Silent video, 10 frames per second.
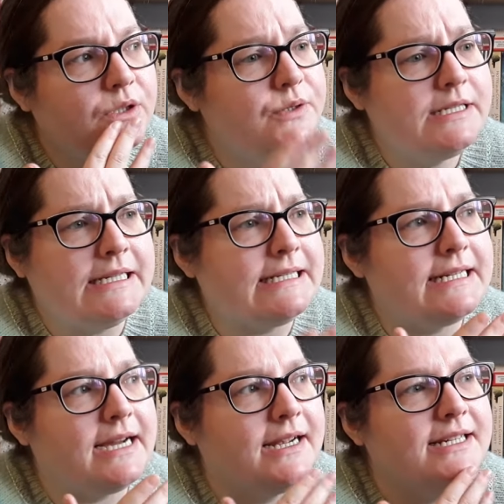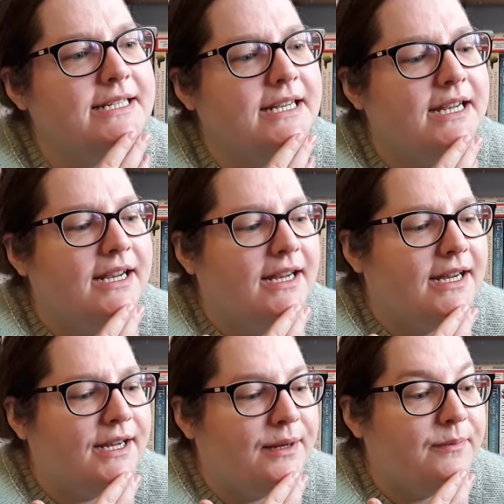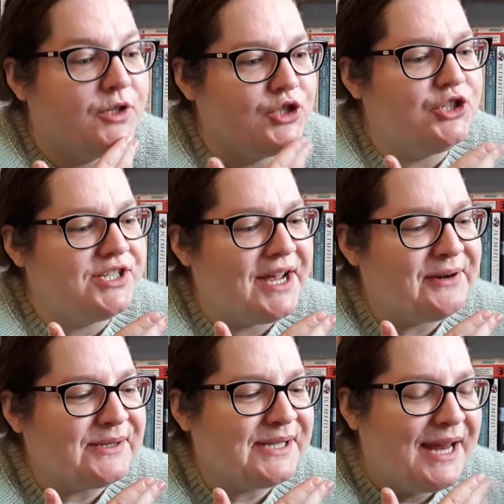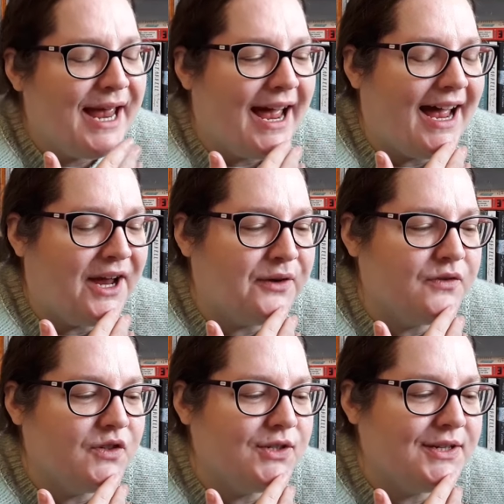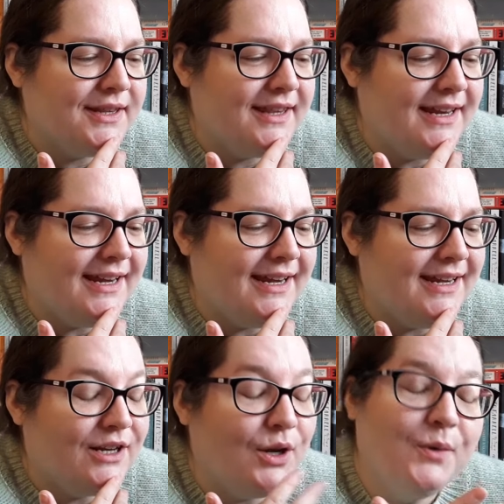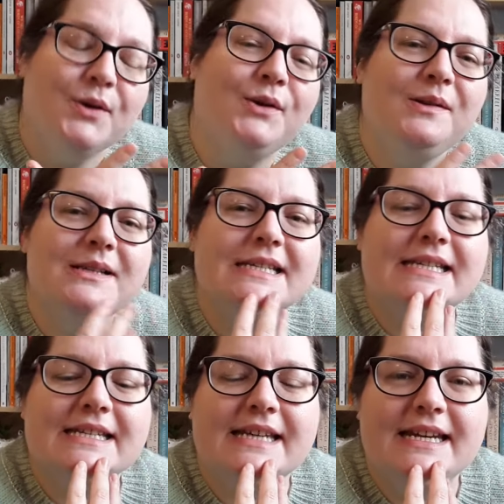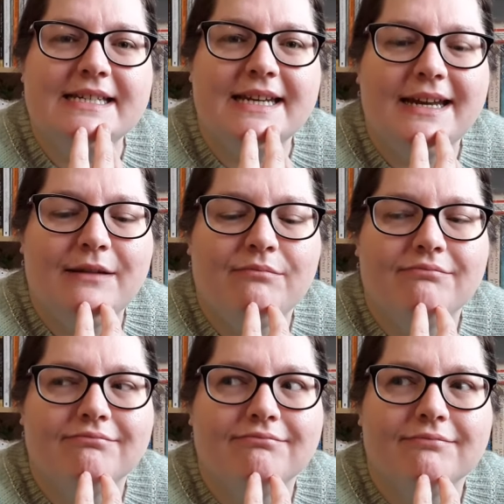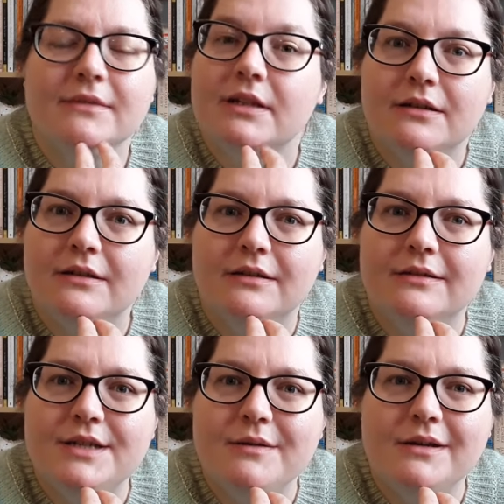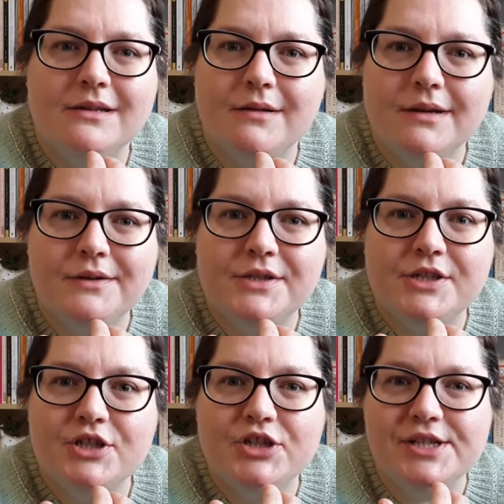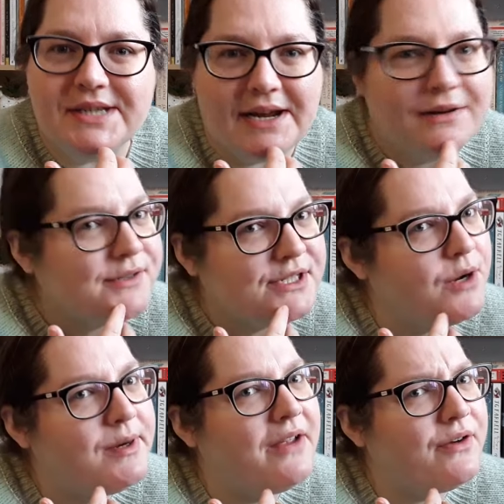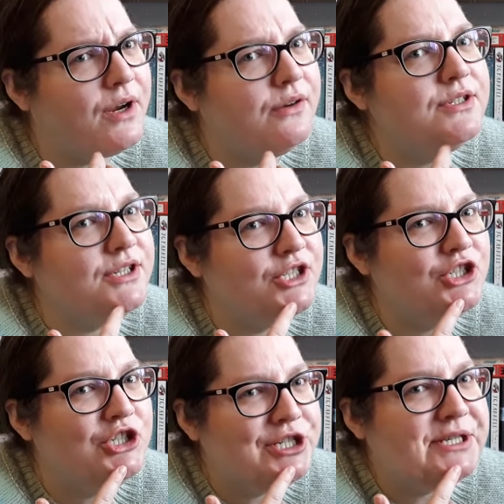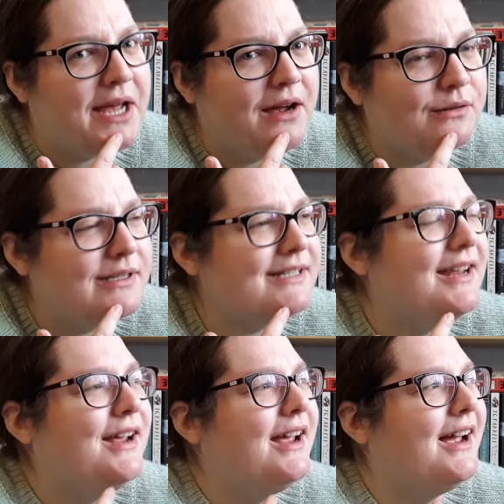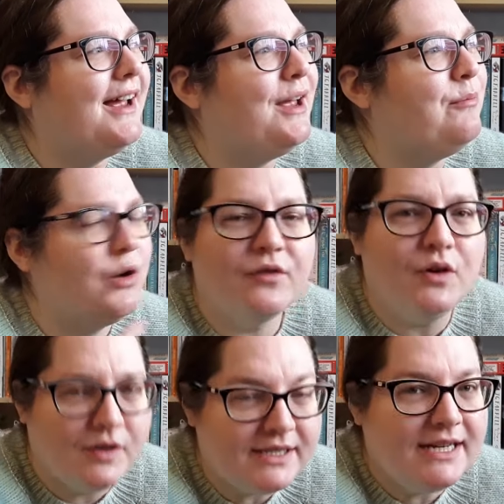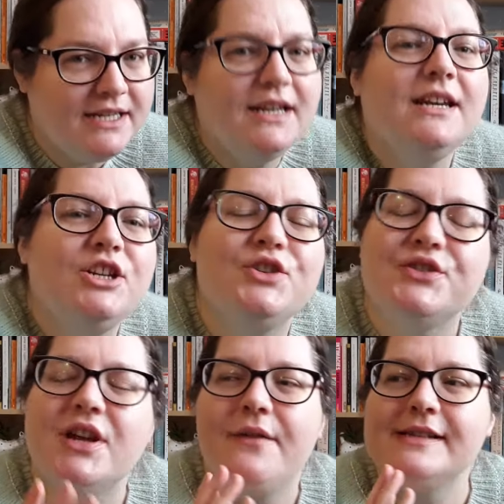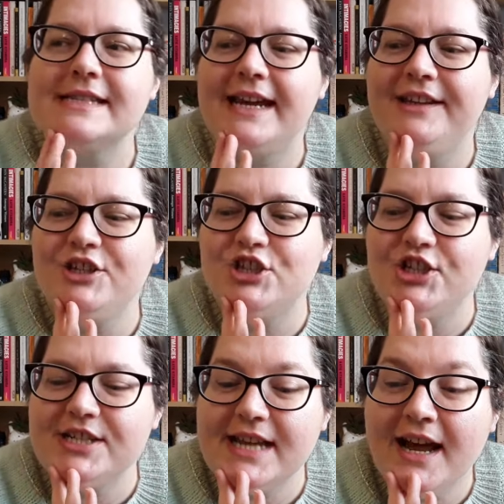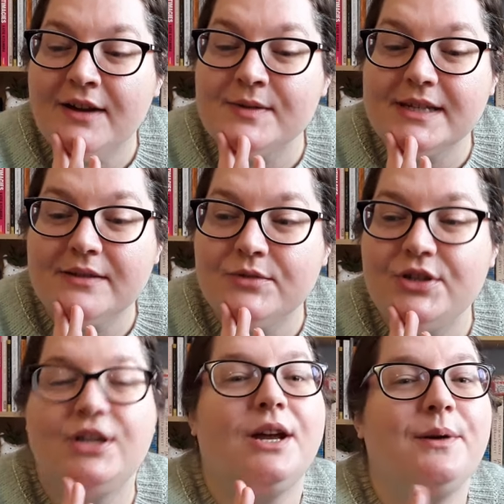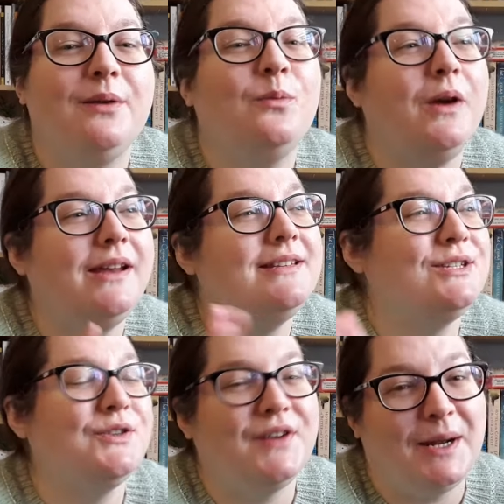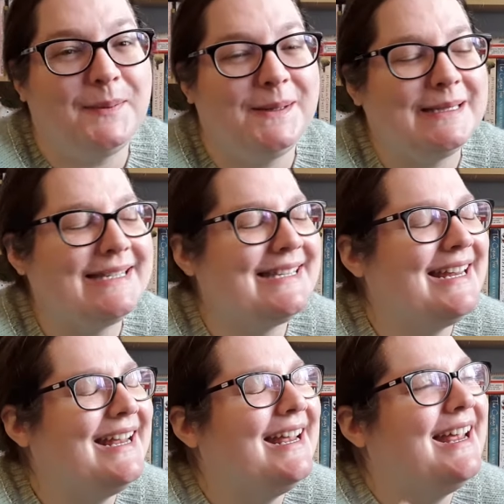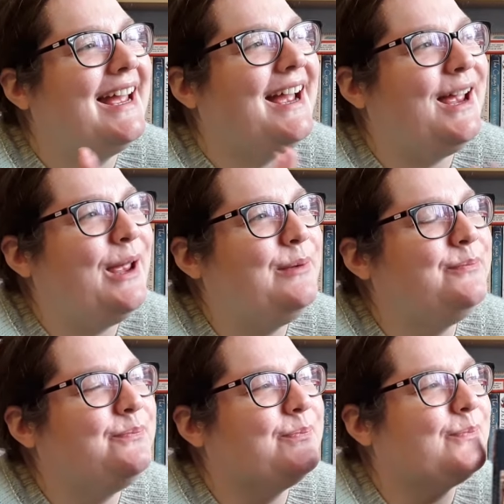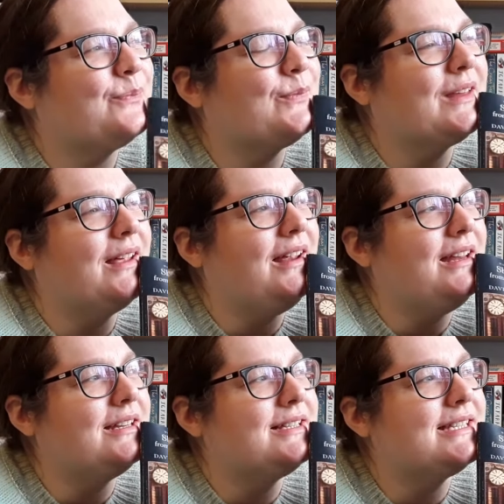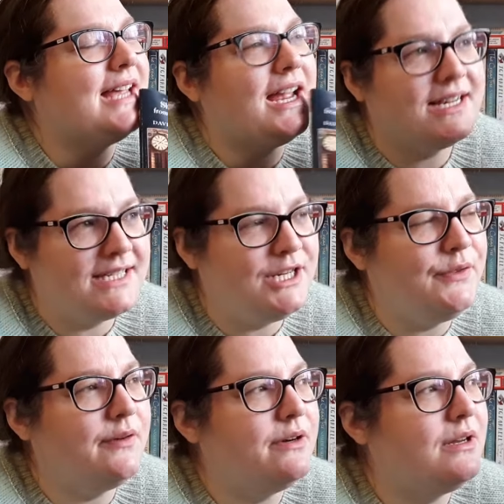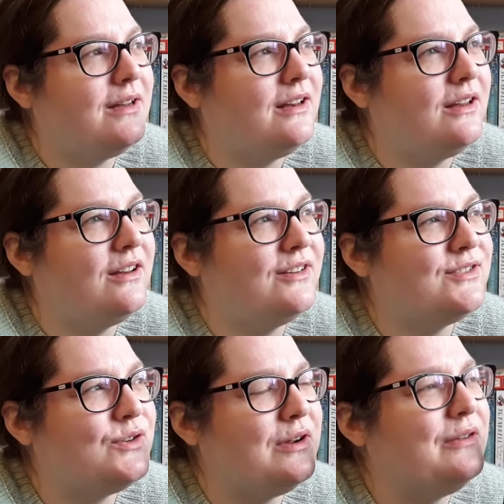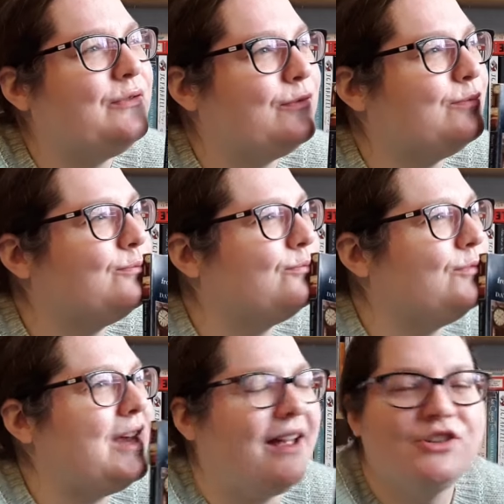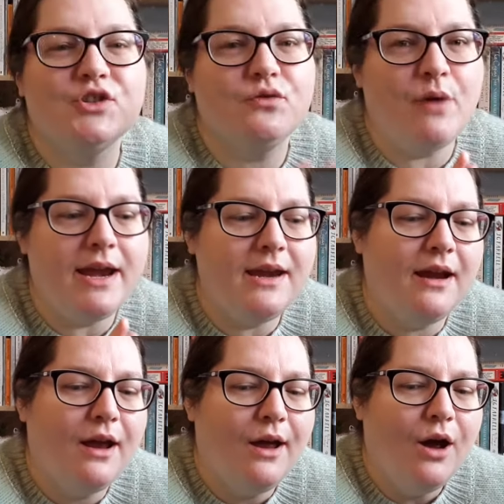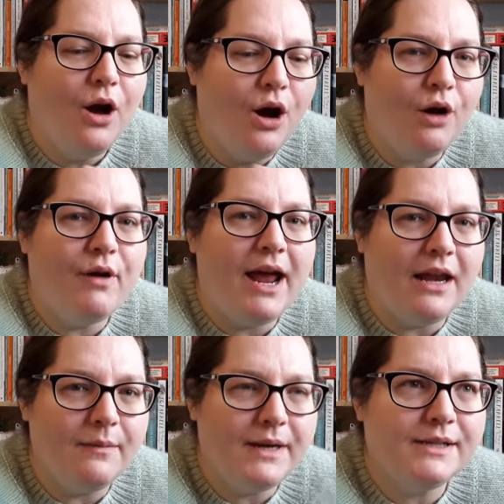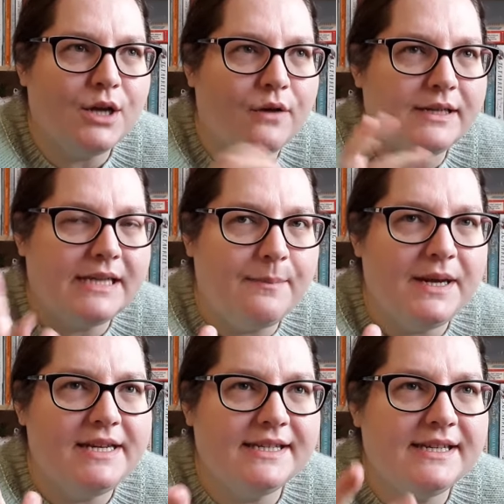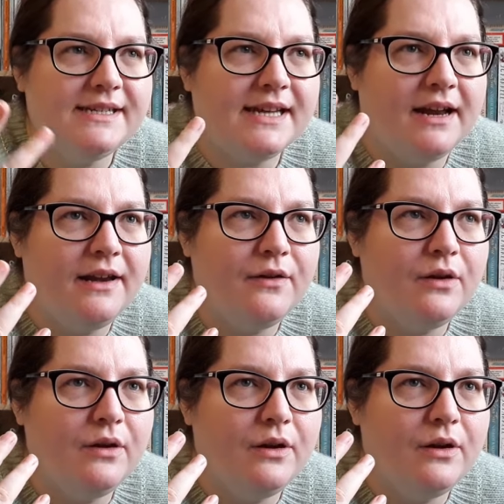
who's since died, um, the judge's house. And the locals say to him, Oh, don't don't go to the judge's house. No one ever goes to the judge's house. Um, but of course he he does go and stay in the judge's house, and wouldn't you know it, weird stuff happens. Um, it's excellent. There are sort of mm, yeah just great horror elements horror set pieces and it